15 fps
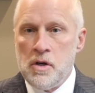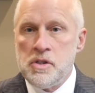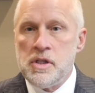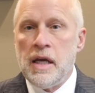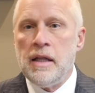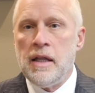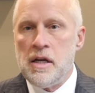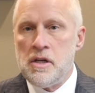
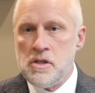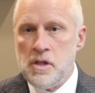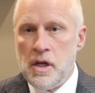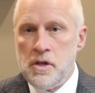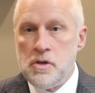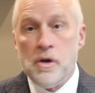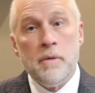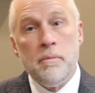state
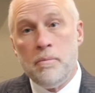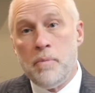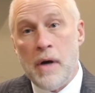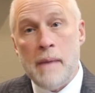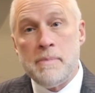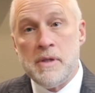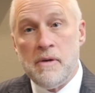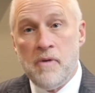legislature and
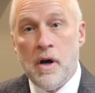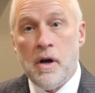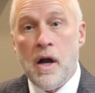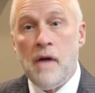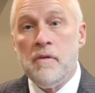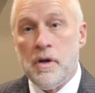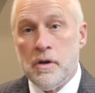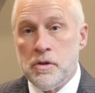perhaps even our
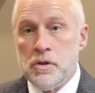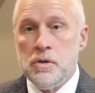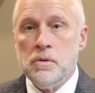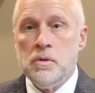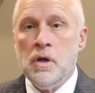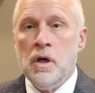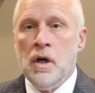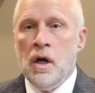governor to